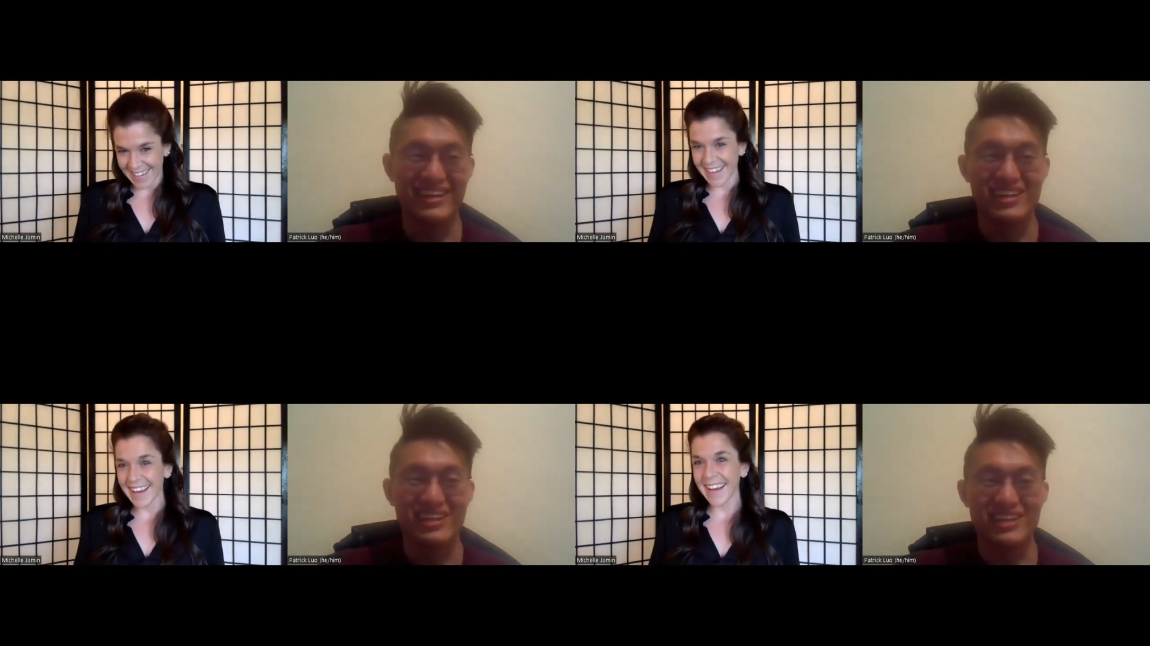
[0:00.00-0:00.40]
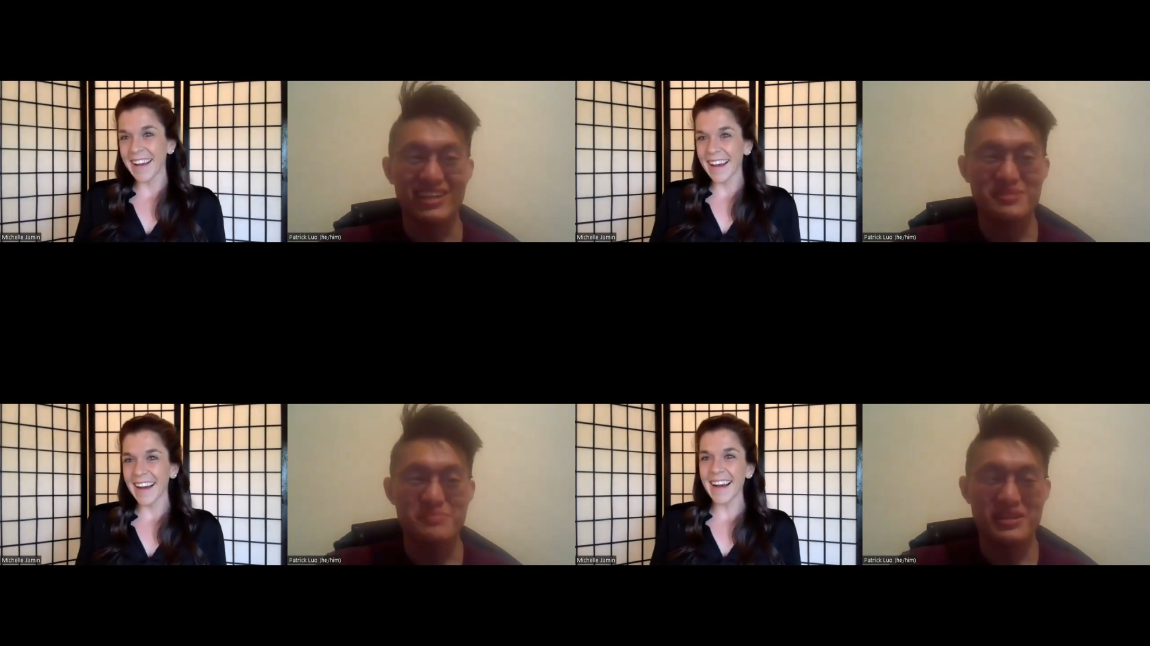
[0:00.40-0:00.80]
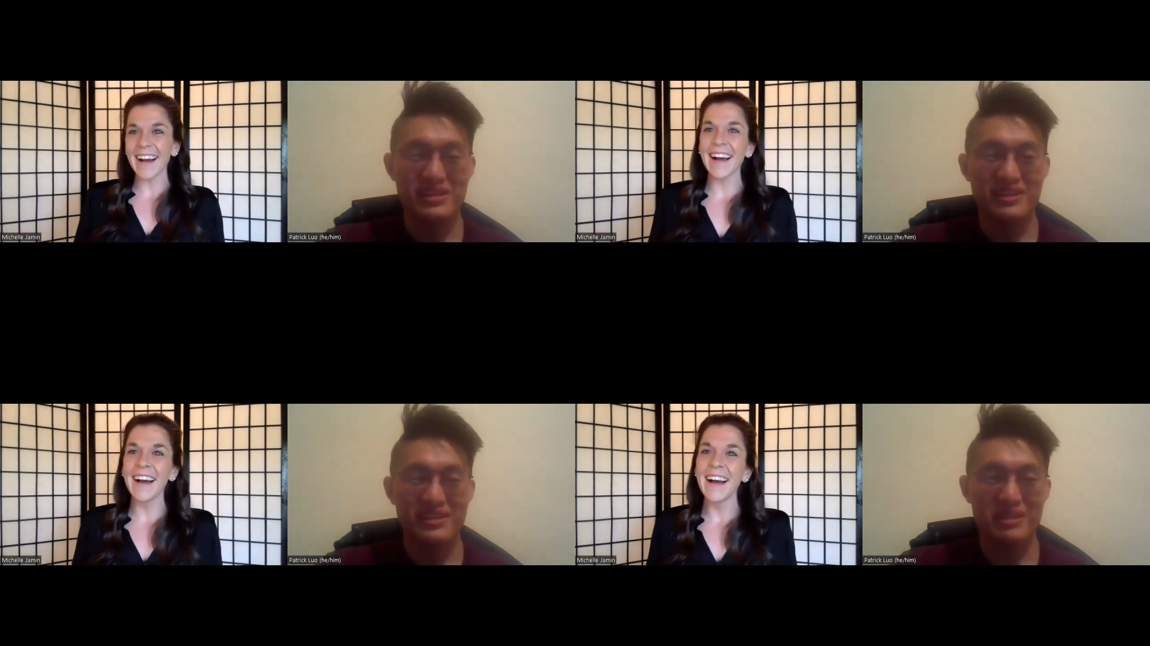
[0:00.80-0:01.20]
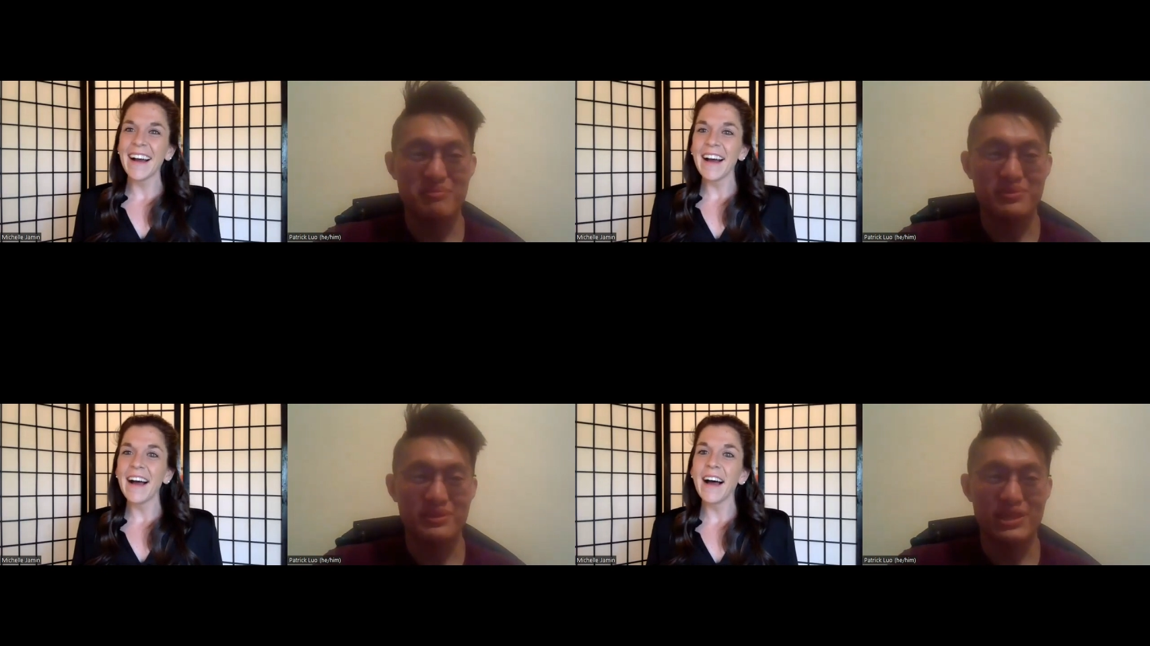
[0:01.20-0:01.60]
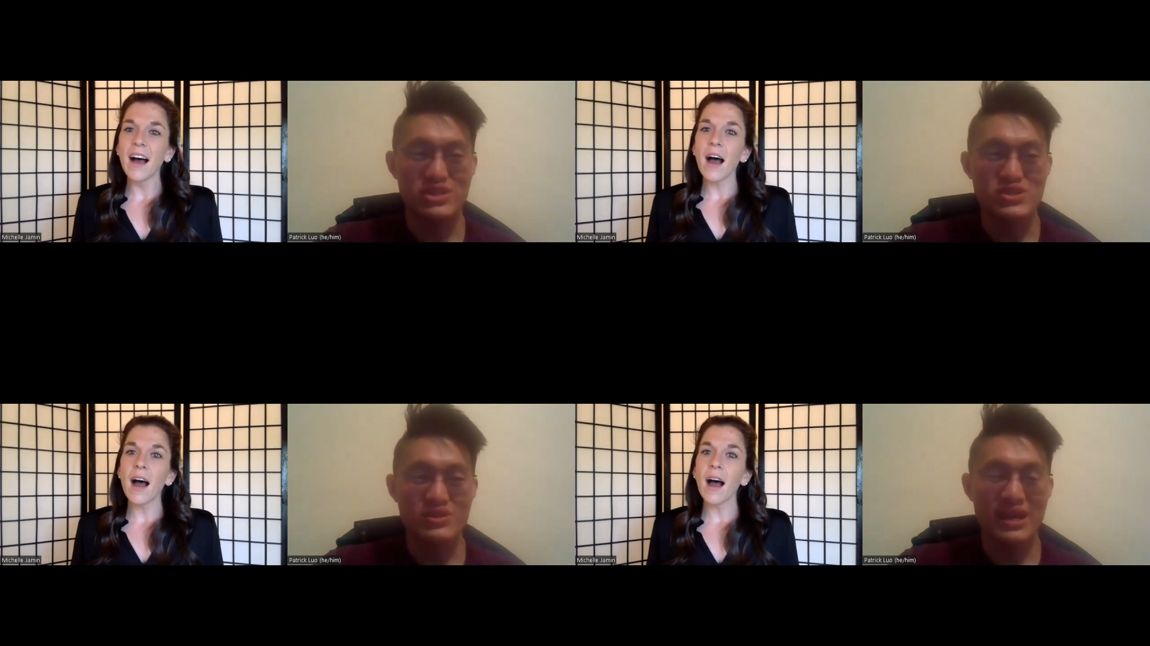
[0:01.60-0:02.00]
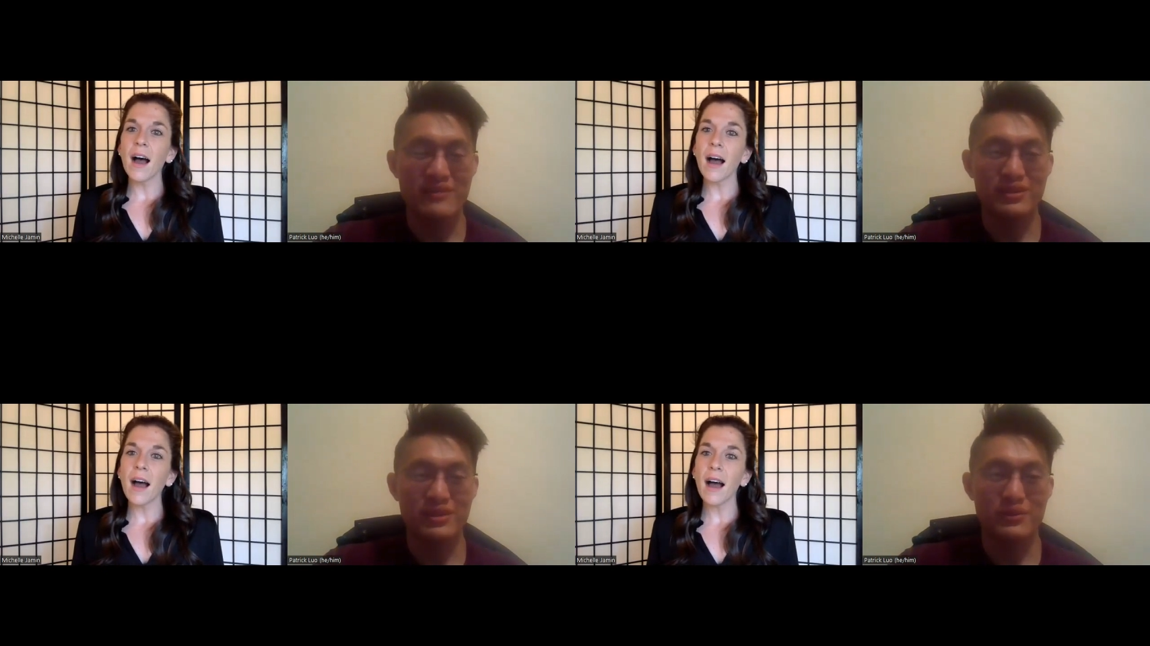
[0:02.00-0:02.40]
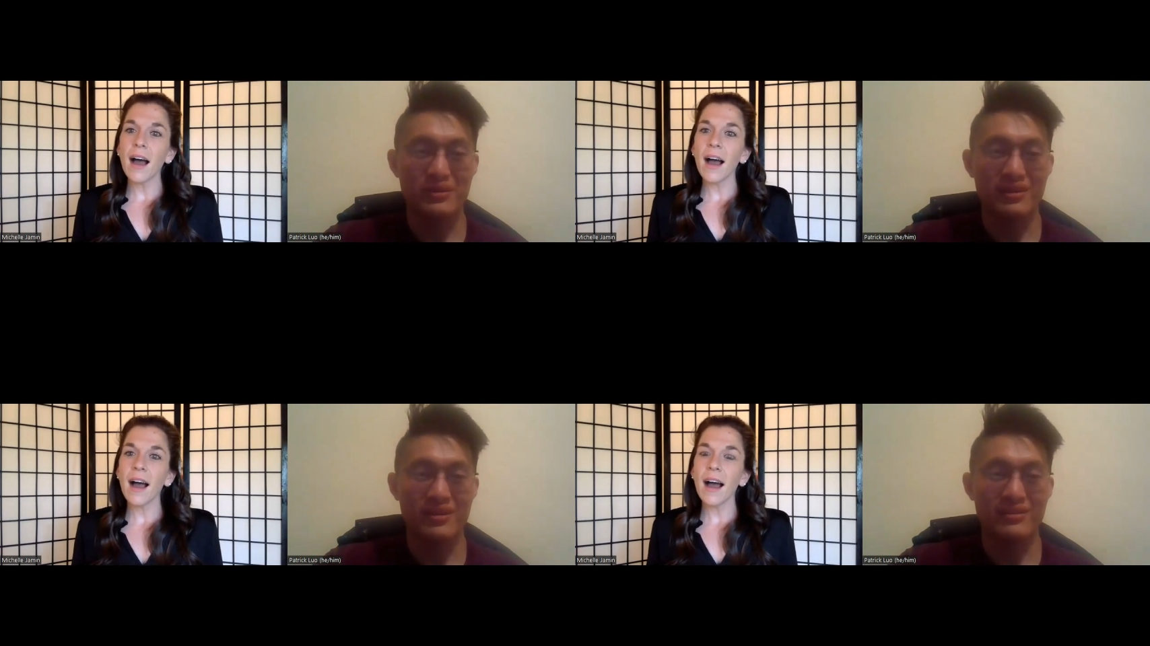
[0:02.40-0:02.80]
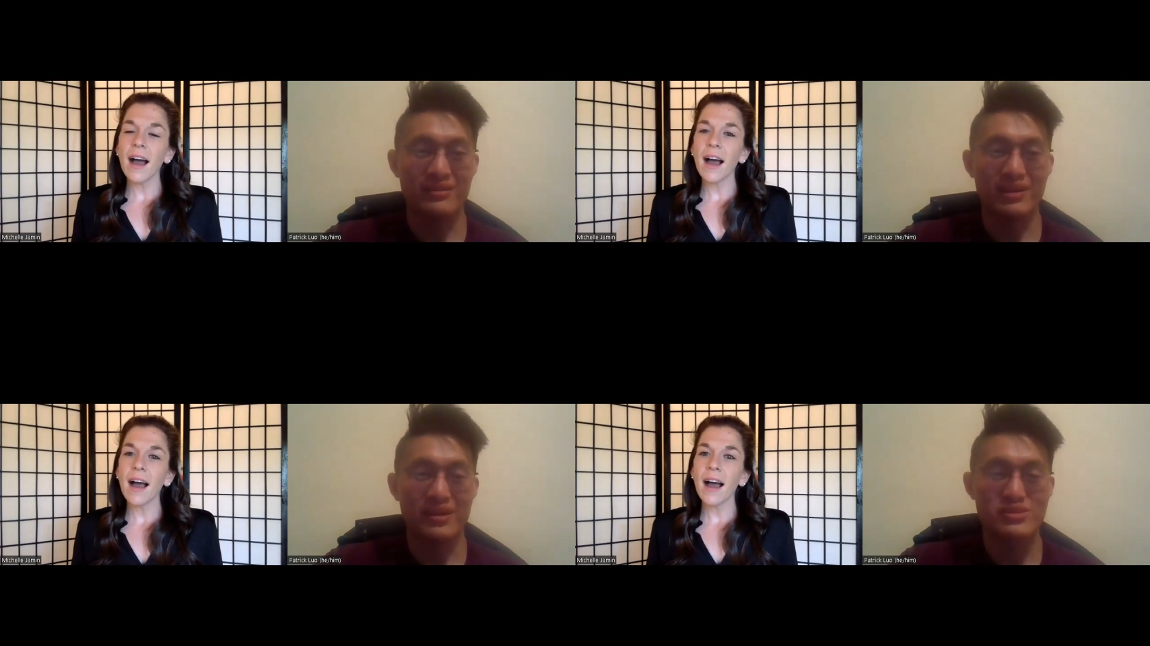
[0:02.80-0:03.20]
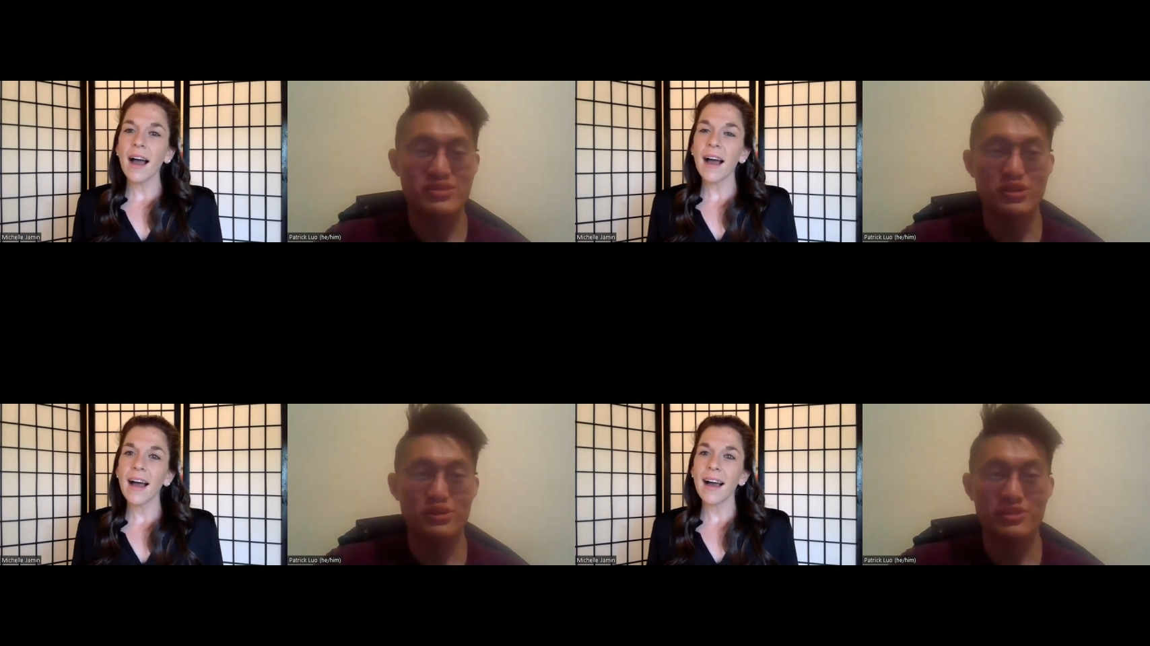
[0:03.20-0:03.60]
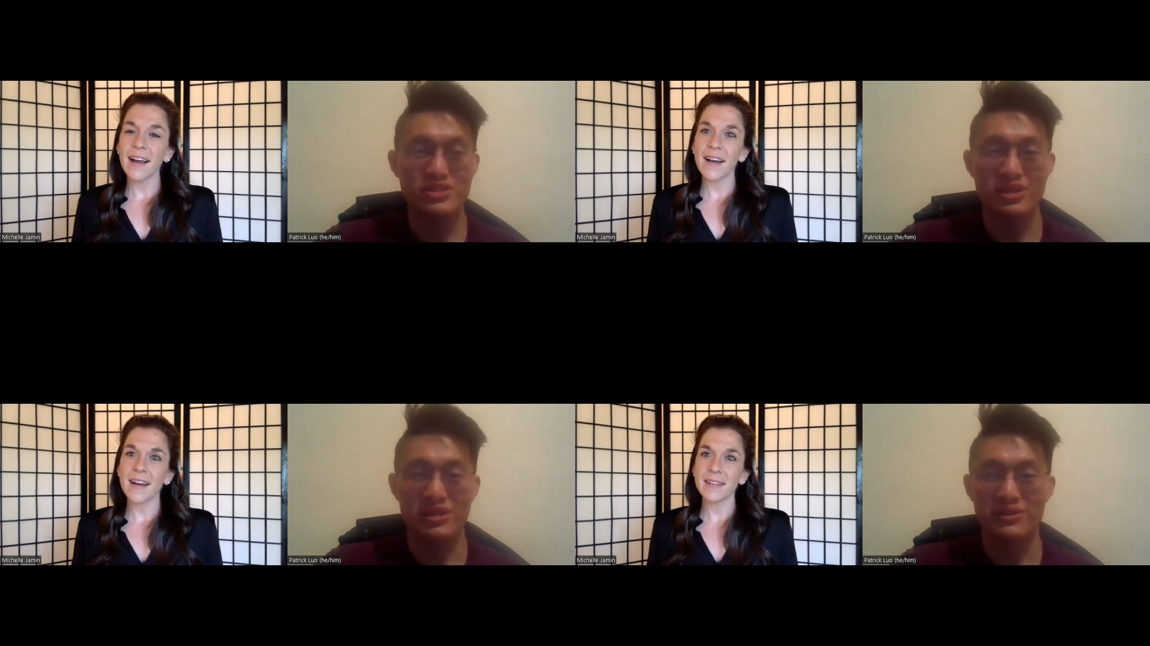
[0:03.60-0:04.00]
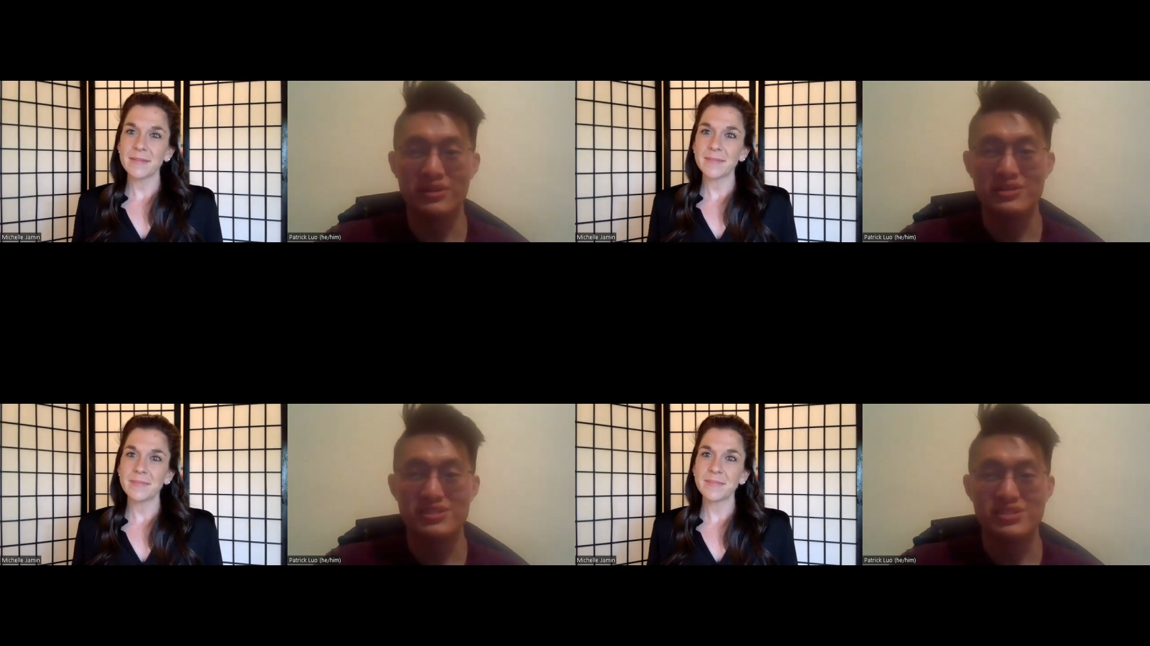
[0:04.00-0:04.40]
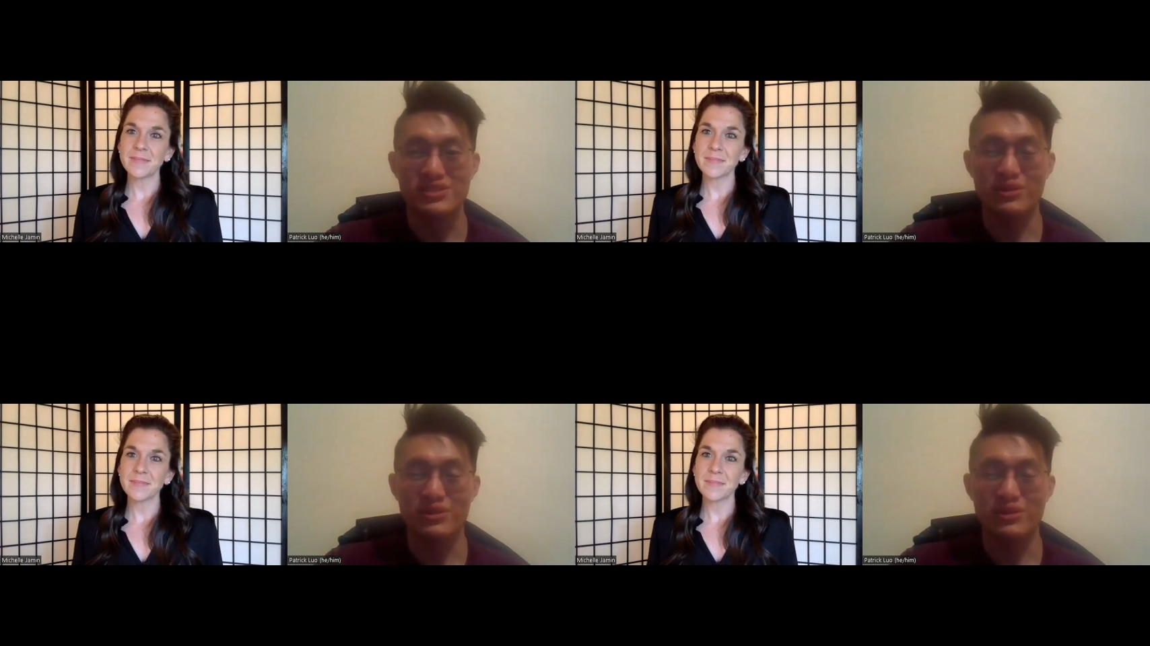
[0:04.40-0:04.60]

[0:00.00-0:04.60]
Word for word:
Speaker 1: All right. It has been a pleasure having you on our show, Michelle.